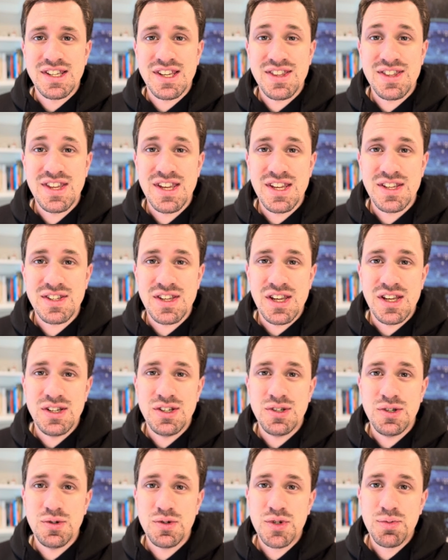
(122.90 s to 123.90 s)
things
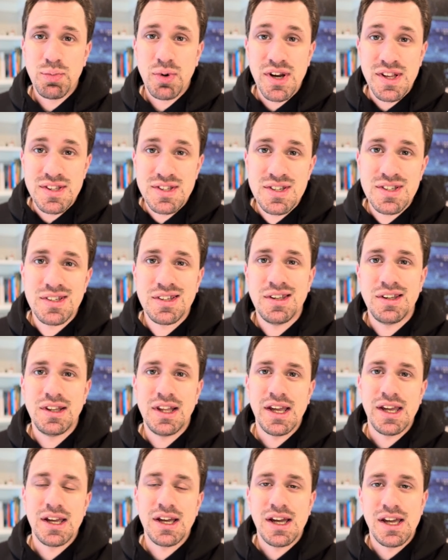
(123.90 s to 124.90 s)
into sprints,
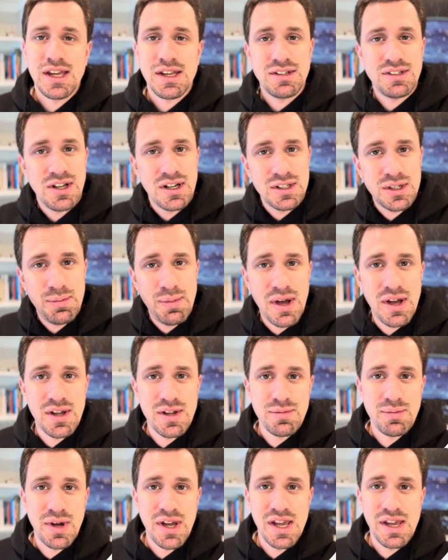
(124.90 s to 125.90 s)
like I talked about
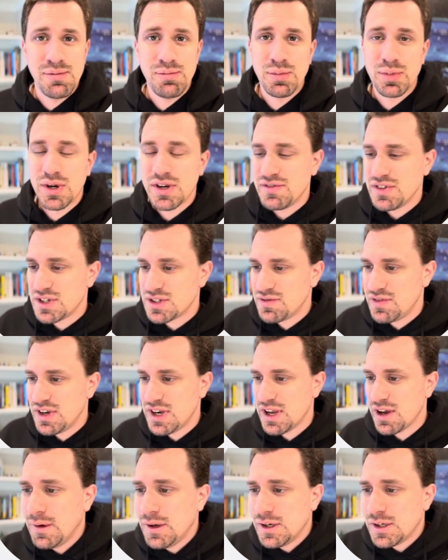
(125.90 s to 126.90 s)
in my previous
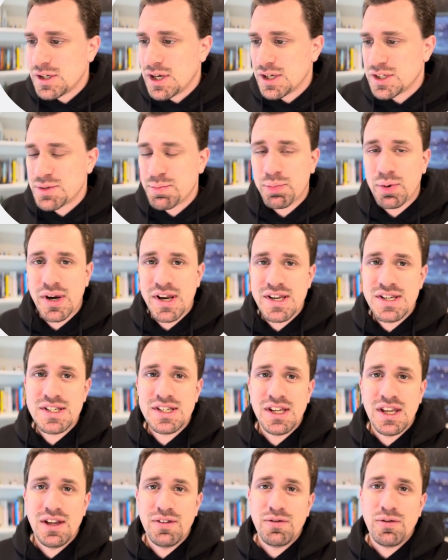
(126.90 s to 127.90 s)
video. A
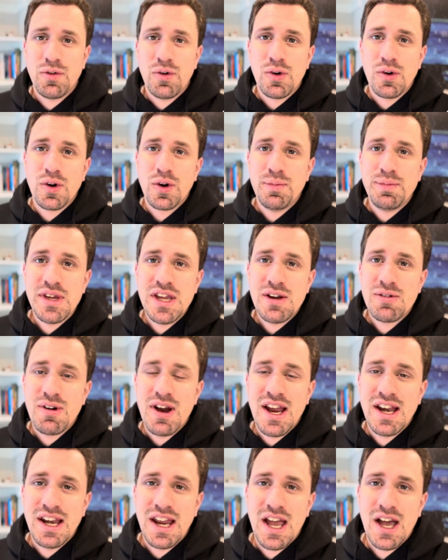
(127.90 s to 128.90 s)
sprint for me
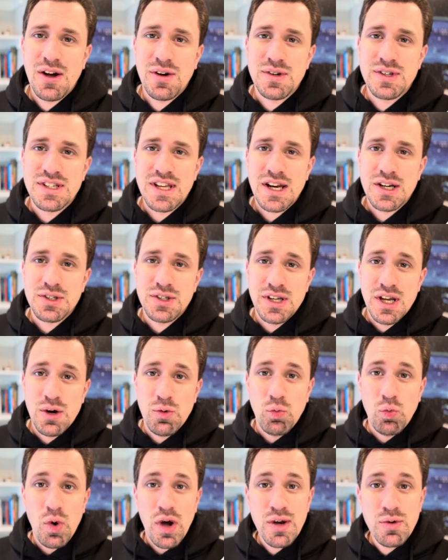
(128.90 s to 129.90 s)
right now is actually a
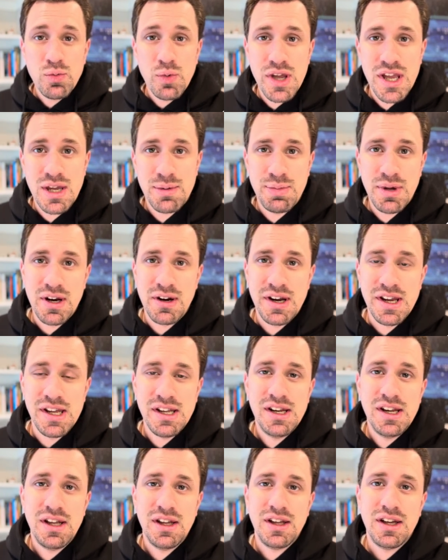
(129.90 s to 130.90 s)
one-week
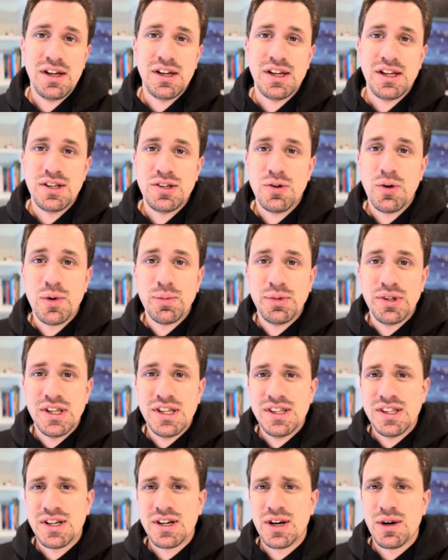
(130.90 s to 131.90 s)
period. Uh, normally
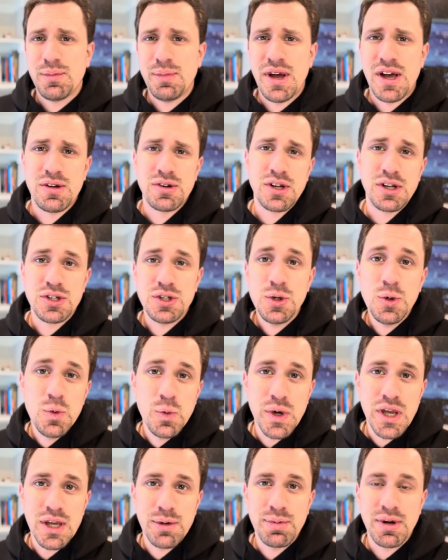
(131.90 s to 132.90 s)
they're about a
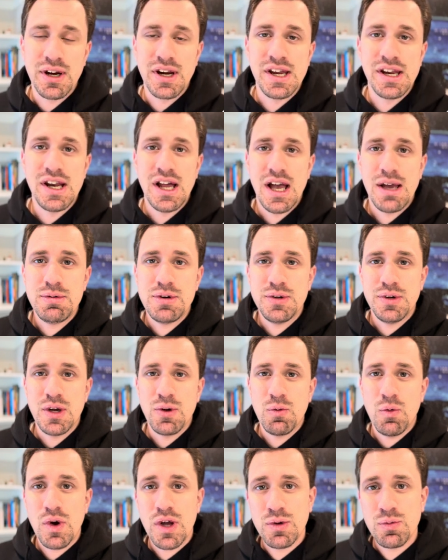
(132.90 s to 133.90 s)
two-week period. I'm
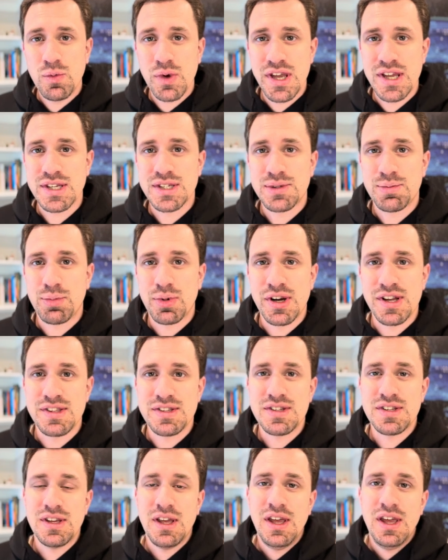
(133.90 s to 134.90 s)
doing one-week
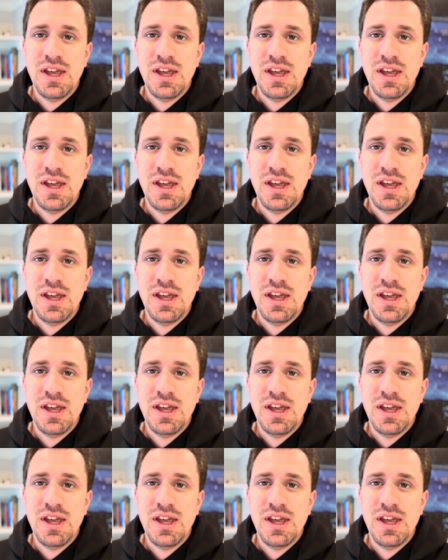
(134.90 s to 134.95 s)
sprints